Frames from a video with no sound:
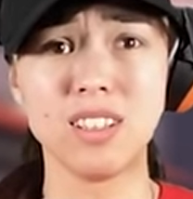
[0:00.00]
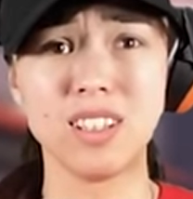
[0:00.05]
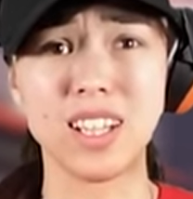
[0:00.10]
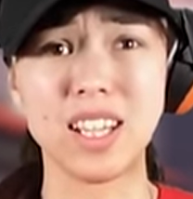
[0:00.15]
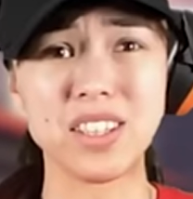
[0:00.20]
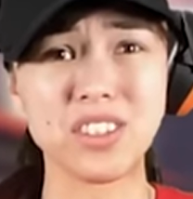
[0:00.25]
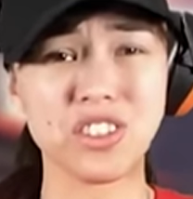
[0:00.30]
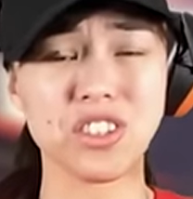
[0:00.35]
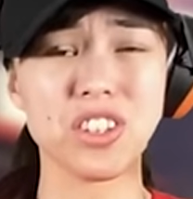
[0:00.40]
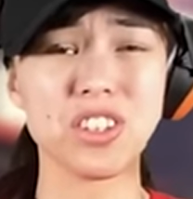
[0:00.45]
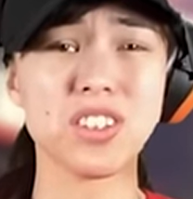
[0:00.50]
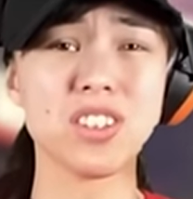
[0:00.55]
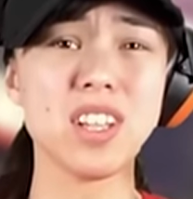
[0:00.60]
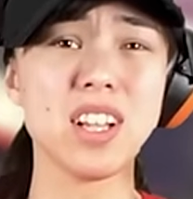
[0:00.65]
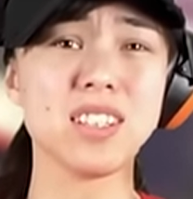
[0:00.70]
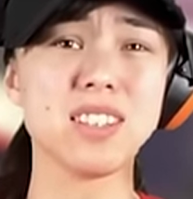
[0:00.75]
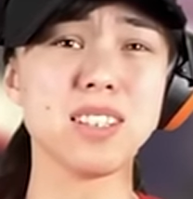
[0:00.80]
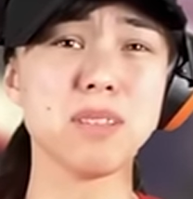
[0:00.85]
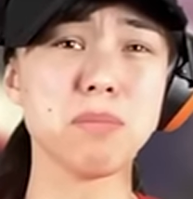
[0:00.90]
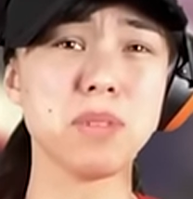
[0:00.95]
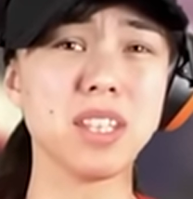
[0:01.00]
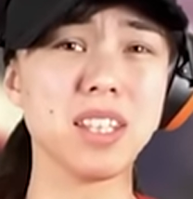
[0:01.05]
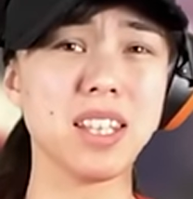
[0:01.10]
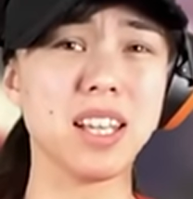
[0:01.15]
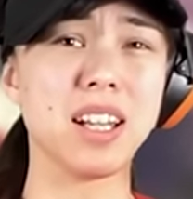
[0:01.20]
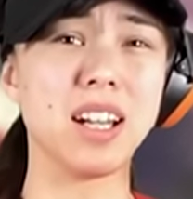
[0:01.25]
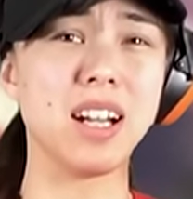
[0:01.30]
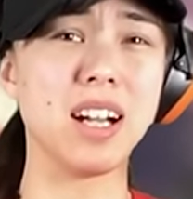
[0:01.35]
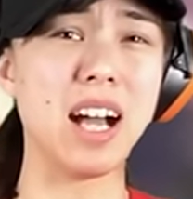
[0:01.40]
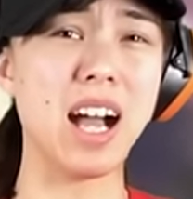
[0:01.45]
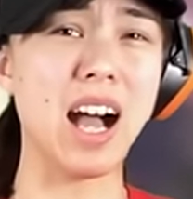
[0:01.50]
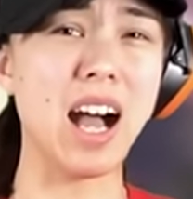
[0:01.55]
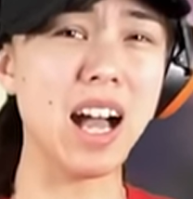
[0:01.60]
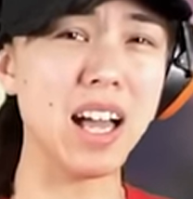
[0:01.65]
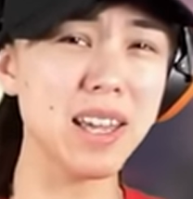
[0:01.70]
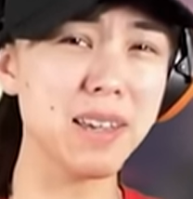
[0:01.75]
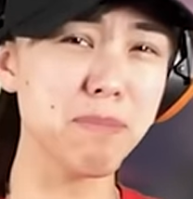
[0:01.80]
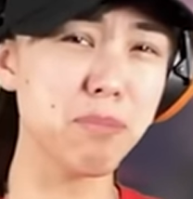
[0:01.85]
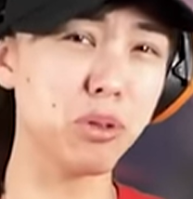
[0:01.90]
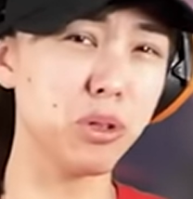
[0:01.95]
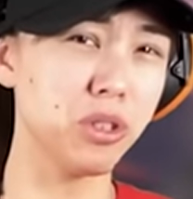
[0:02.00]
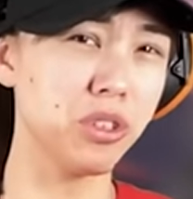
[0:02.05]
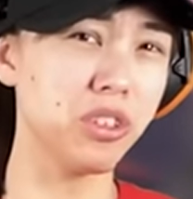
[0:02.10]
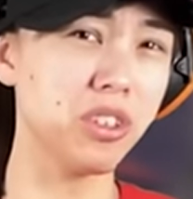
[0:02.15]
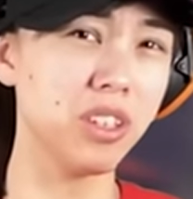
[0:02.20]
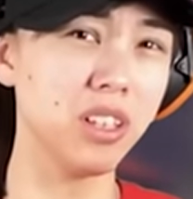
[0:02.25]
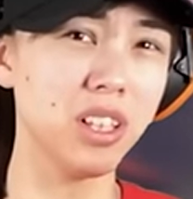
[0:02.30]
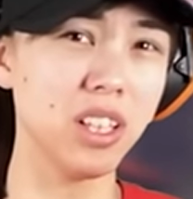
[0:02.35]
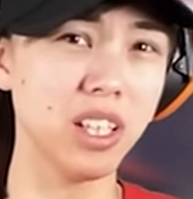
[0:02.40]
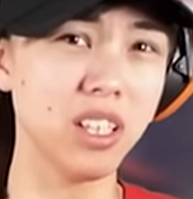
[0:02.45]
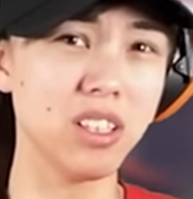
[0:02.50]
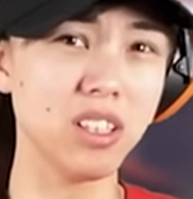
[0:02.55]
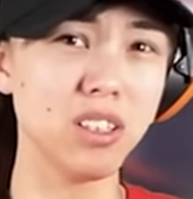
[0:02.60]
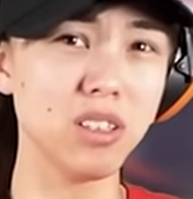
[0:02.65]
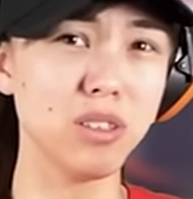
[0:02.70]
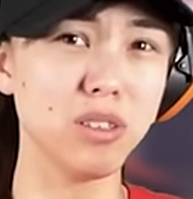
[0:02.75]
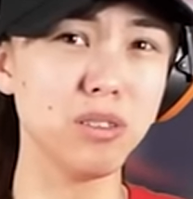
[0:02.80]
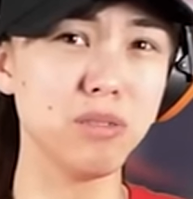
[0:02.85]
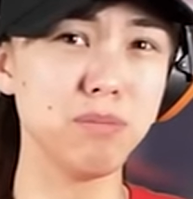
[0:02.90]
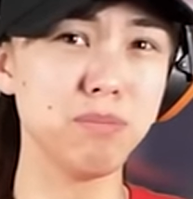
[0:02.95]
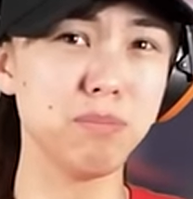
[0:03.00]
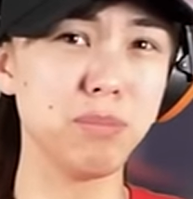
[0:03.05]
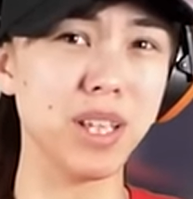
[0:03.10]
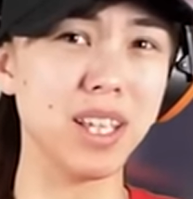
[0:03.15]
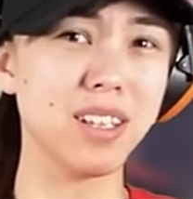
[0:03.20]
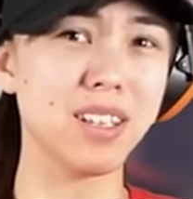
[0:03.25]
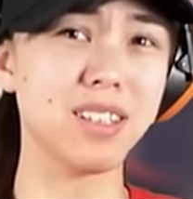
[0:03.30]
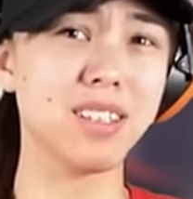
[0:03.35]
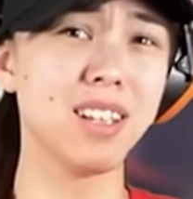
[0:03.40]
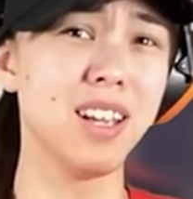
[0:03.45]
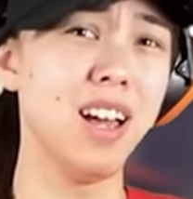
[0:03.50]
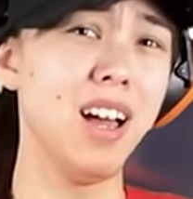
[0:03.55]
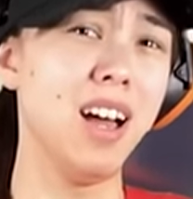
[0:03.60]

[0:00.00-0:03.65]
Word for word: It's just not something that I personally do because